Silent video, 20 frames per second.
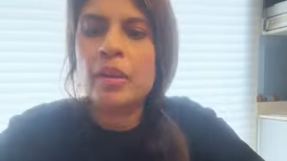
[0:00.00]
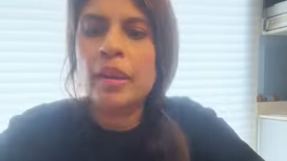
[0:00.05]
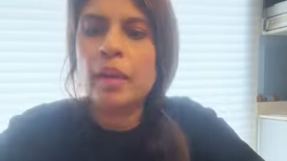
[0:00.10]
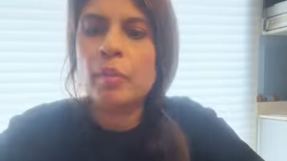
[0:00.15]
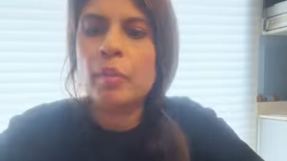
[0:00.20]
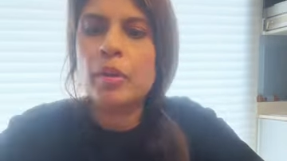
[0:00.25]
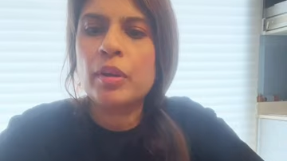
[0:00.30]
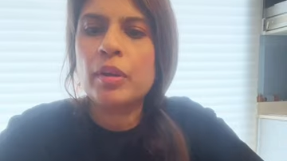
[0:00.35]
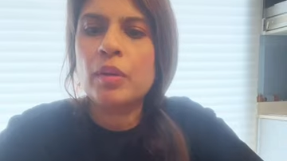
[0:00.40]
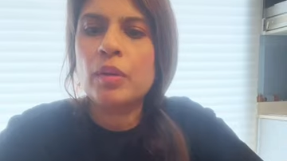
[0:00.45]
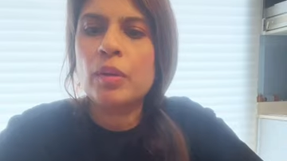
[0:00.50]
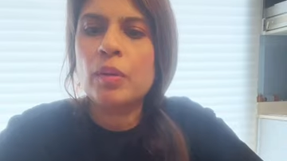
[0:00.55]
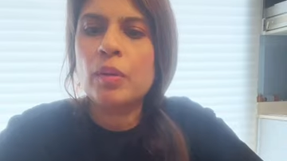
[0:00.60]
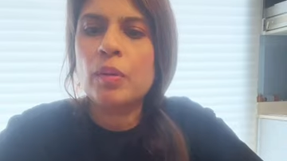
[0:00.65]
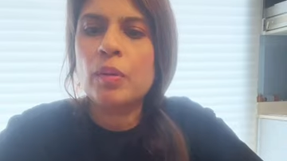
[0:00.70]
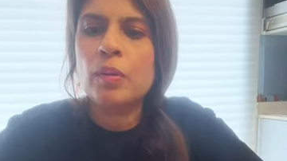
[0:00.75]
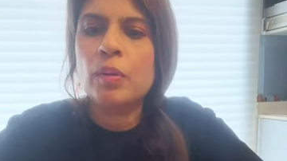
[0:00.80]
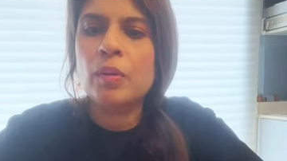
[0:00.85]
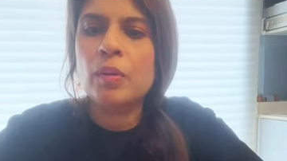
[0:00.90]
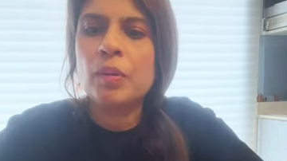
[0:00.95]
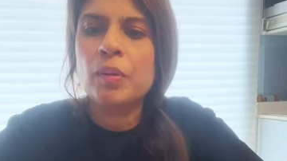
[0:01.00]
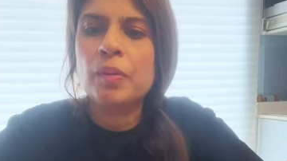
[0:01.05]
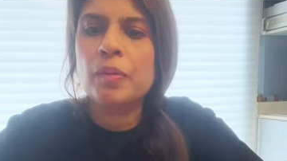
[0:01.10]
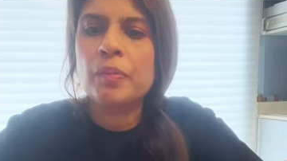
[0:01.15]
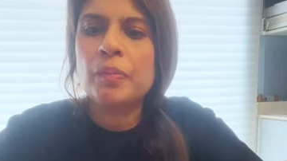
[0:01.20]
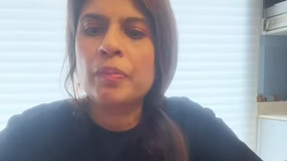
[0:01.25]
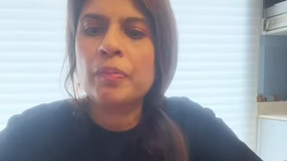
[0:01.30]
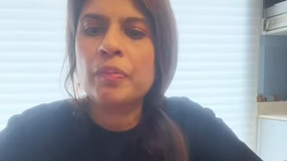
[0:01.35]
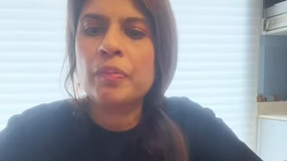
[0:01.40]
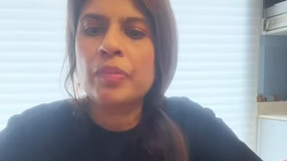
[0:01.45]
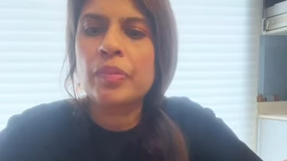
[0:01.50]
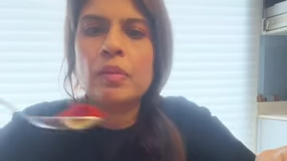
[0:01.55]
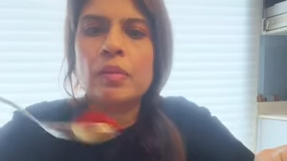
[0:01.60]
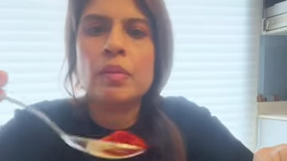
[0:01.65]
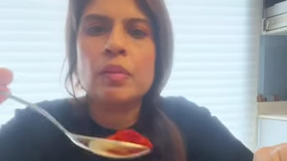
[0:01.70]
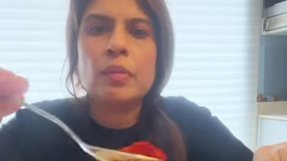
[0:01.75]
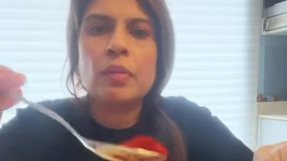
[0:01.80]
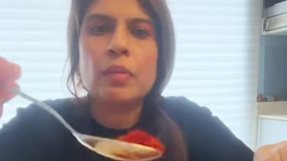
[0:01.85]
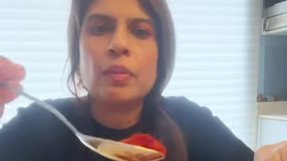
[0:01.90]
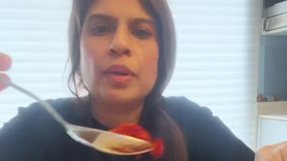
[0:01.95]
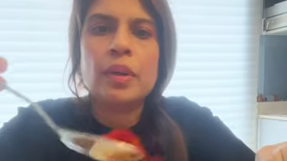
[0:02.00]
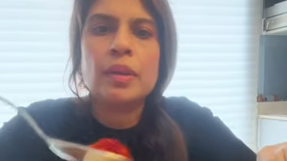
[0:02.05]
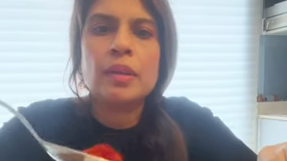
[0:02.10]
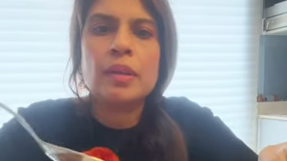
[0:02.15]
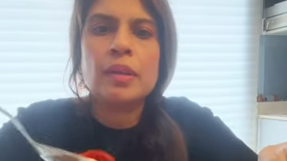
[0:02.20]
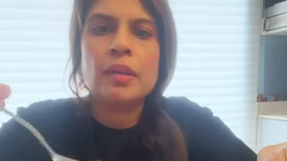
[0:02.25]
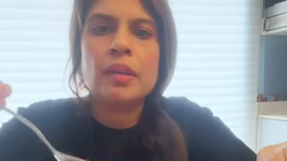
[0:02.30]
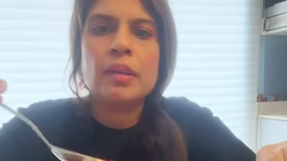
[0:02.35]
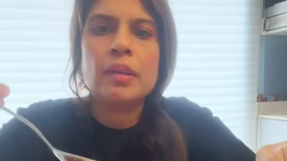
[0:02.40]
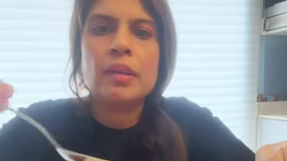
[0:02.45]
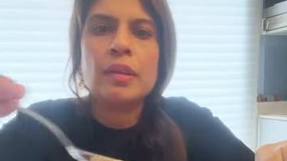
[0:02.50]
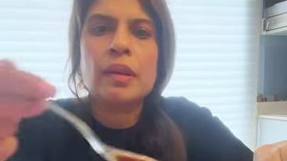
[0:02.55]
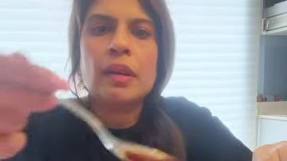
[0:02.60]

Okay, I'm gonna go one and a